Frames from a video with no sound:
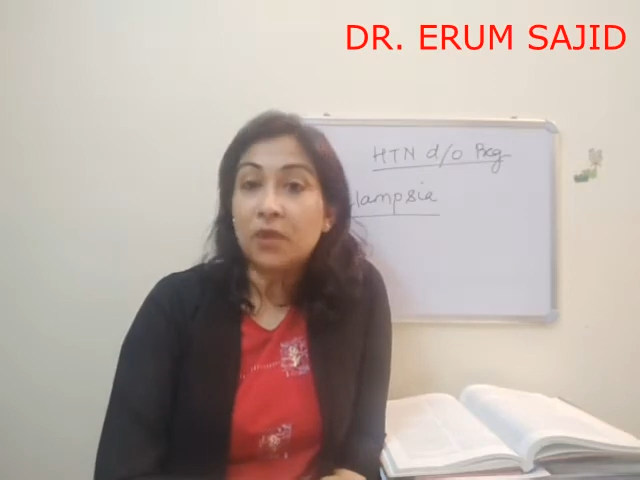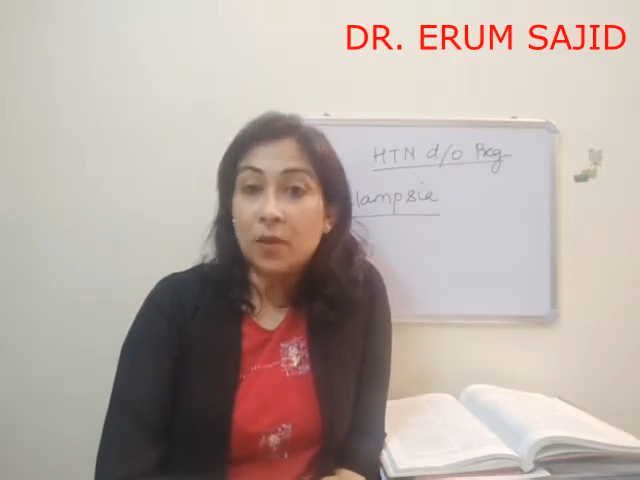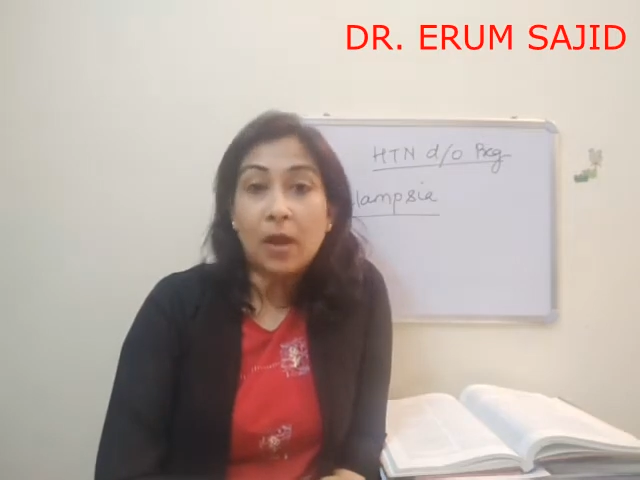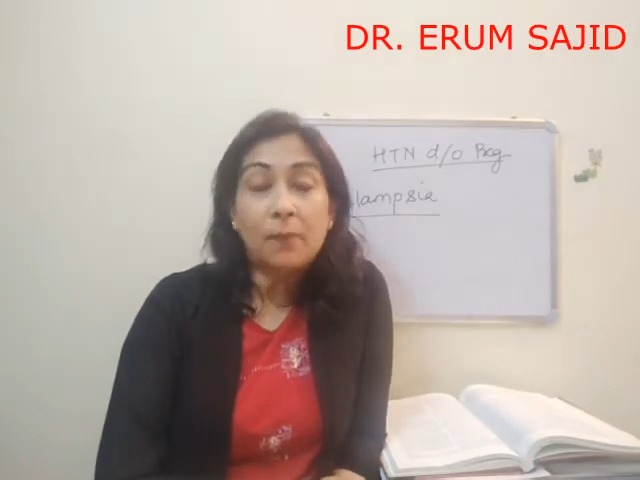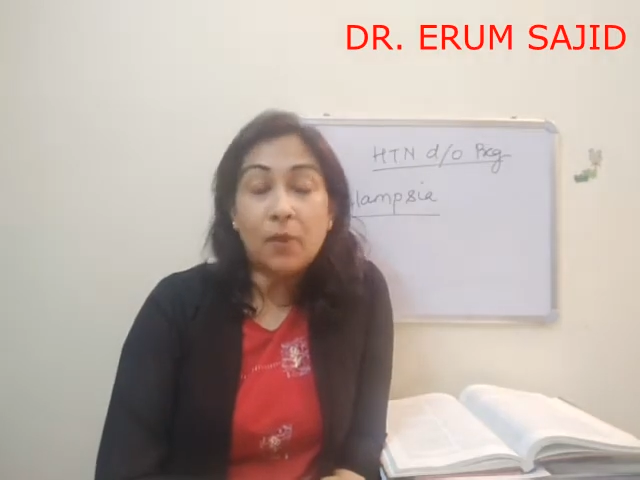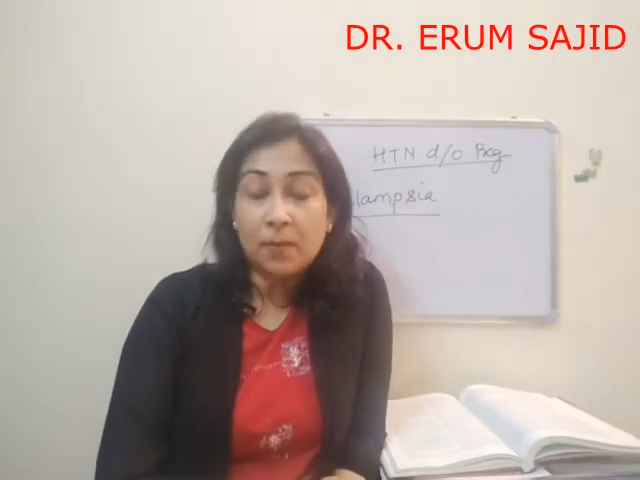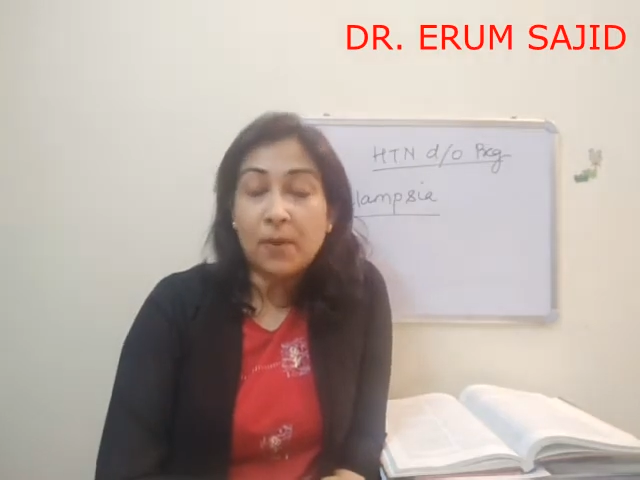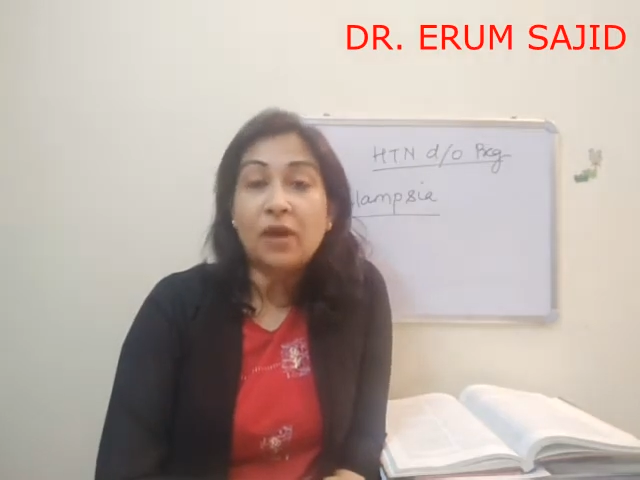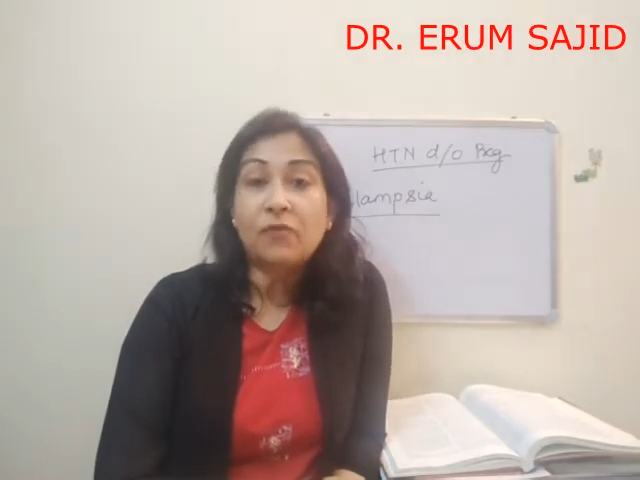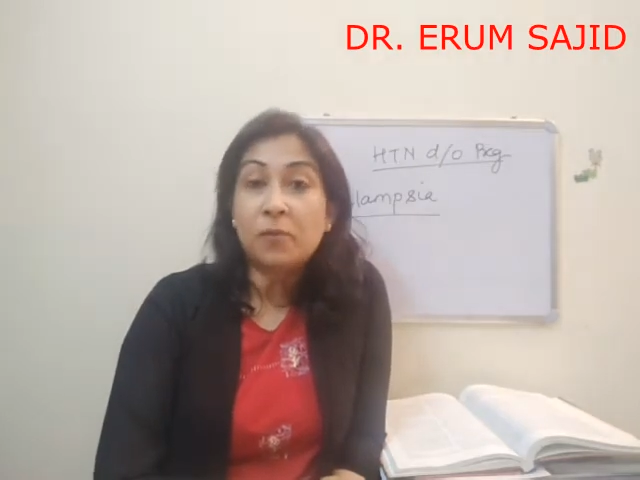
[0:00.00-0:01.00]

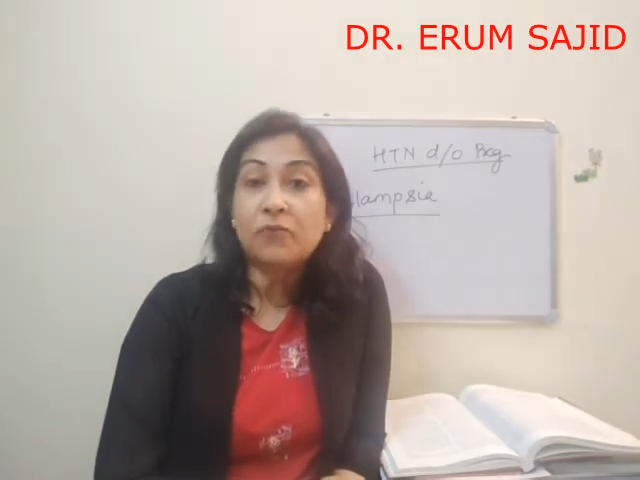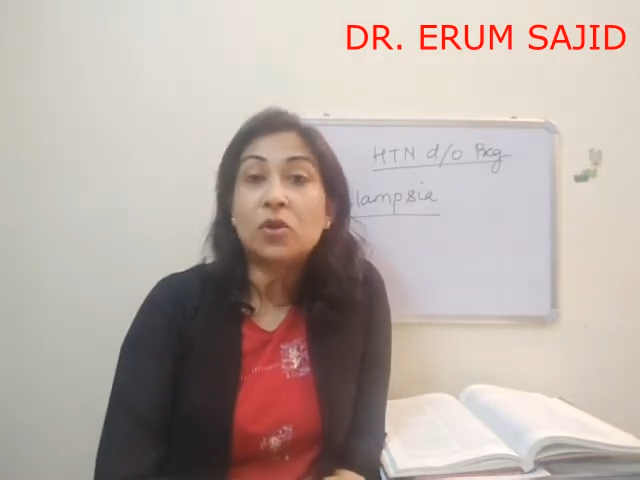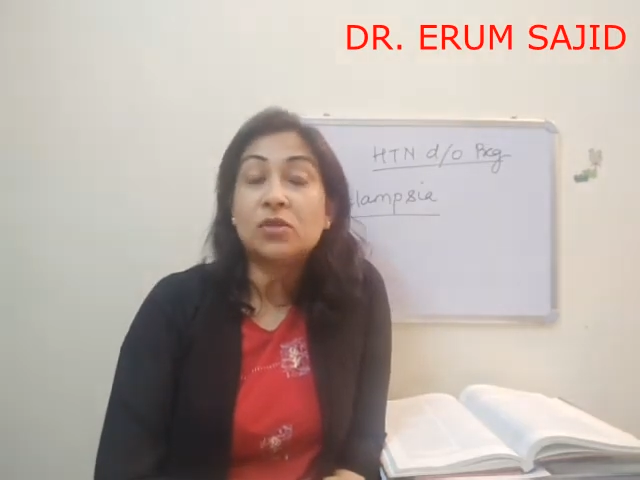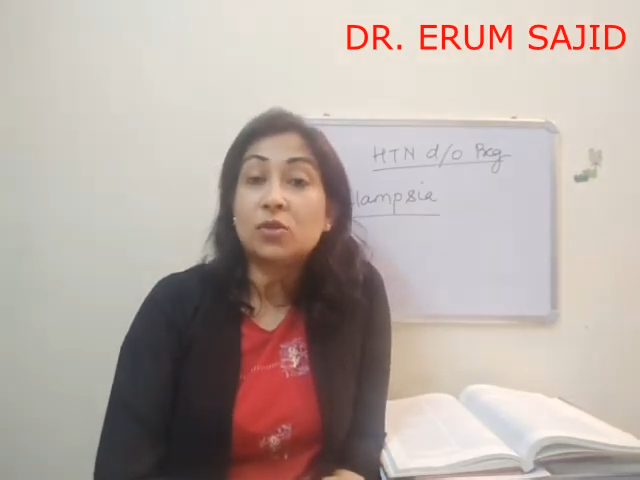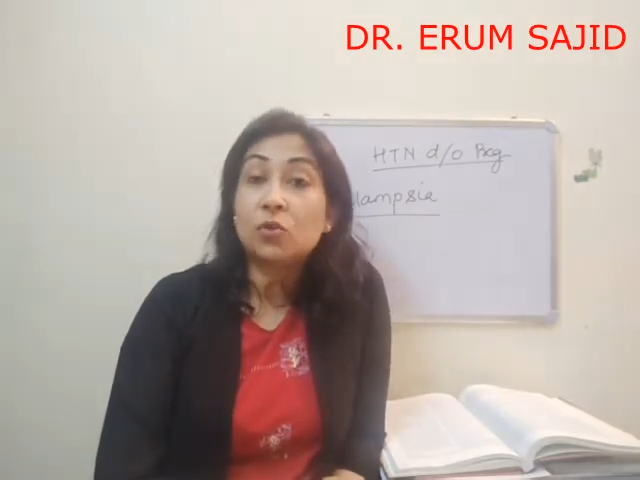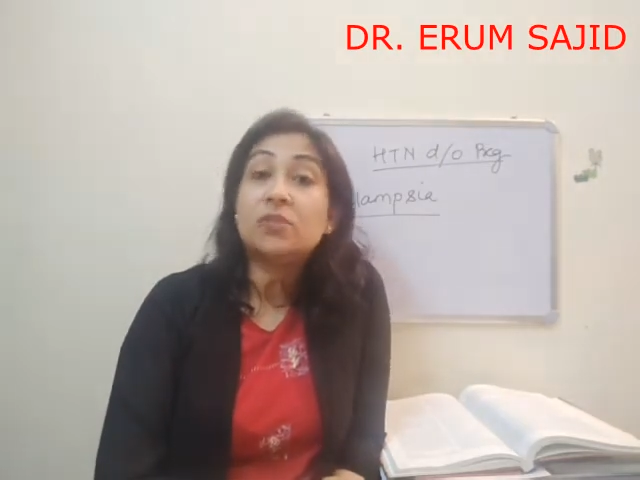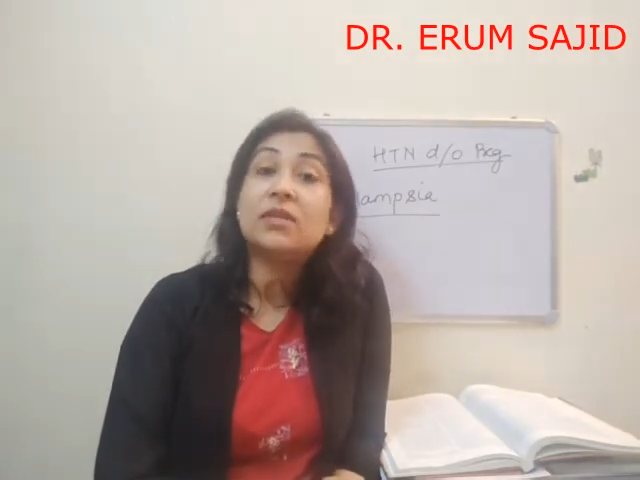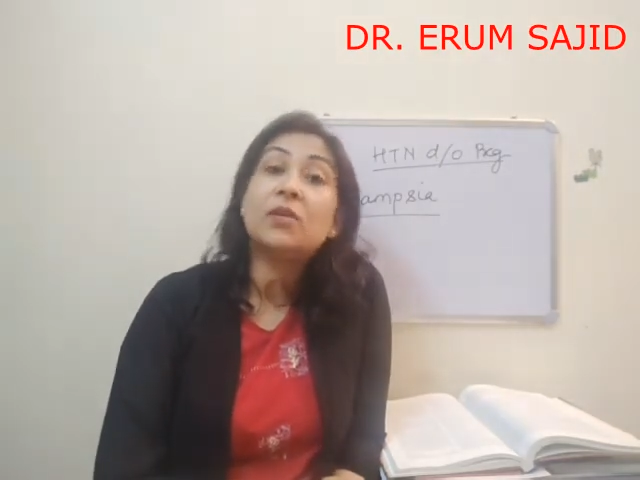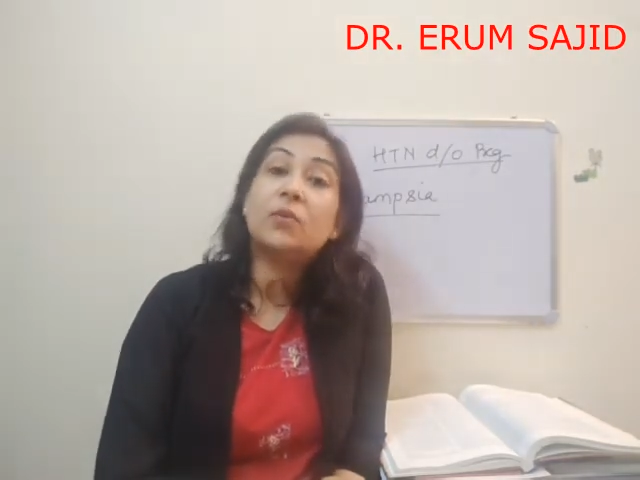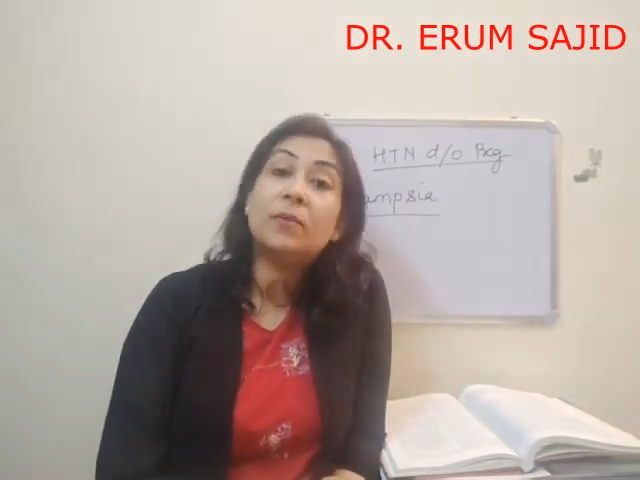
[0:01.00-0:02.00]
apart from of course the notes
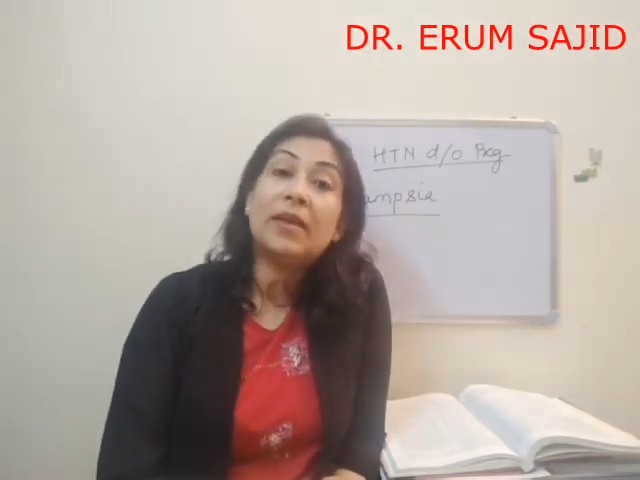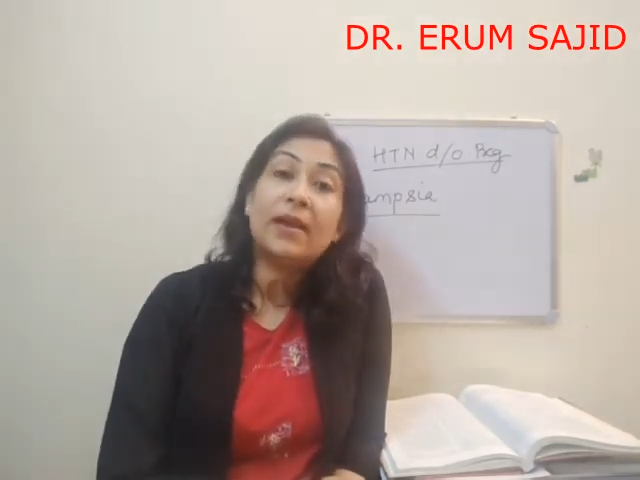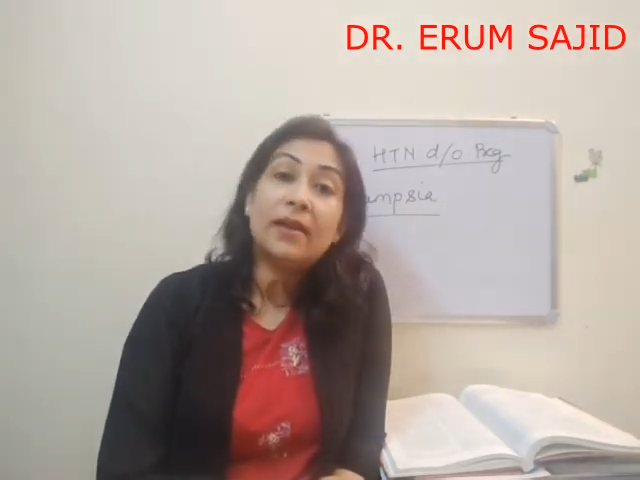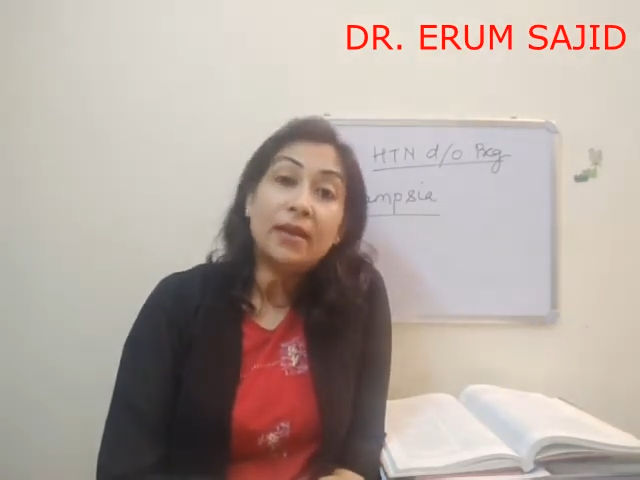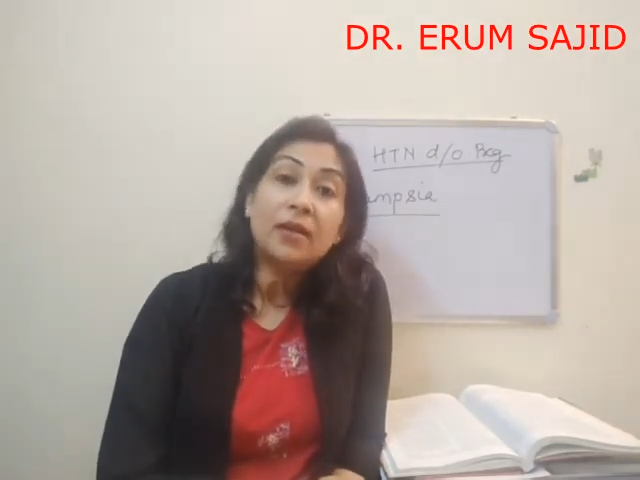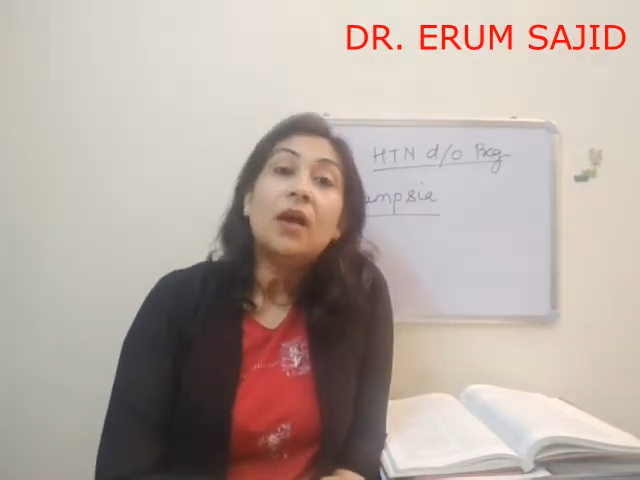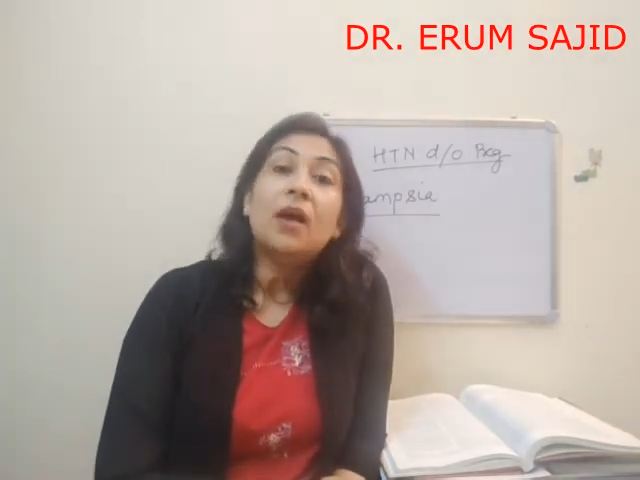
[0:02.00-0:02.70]
that you will be getting.